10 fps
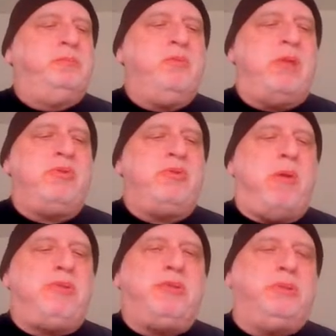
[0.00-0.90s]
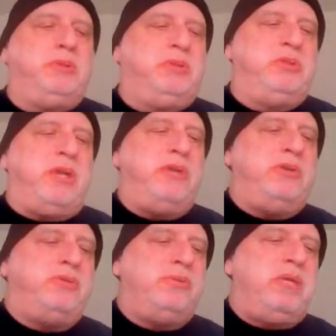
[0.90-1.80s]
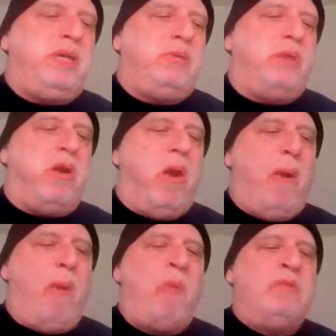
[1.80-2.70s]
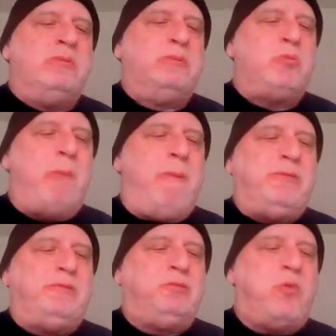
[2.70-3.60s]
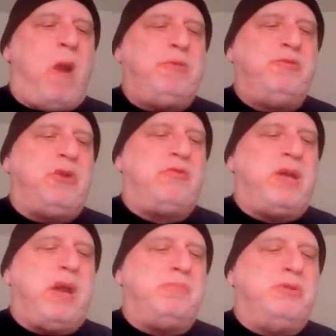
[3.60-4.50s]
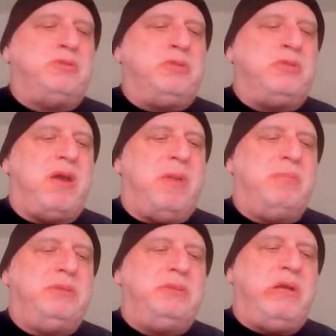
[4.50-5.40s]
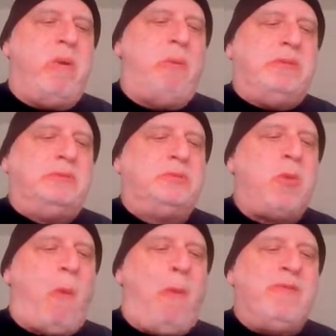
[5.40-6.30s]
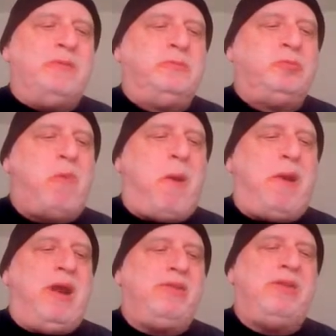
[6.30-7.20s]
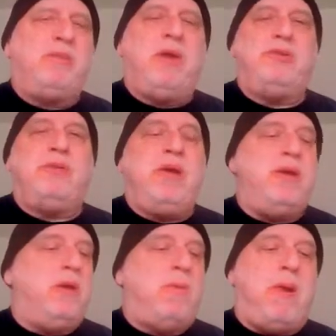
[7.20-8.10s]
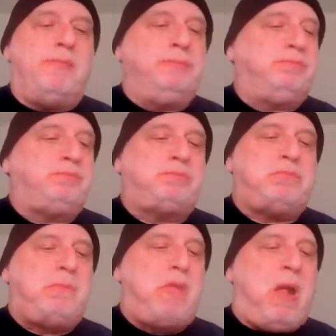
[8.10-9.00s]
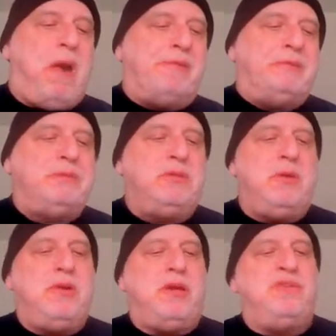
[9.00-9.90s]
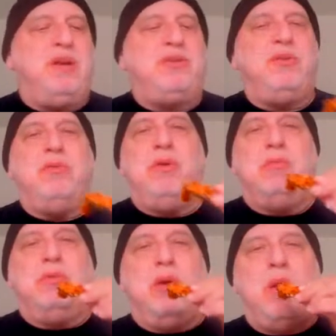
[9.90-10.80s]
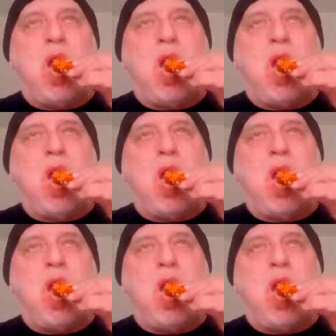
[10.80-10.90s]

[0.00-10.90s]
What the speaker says: Not that their cooking was any good to begin with. I was ordering out most of the time, but you know, I said to myself, hey, you know what? You gotta fetch for your own, bro.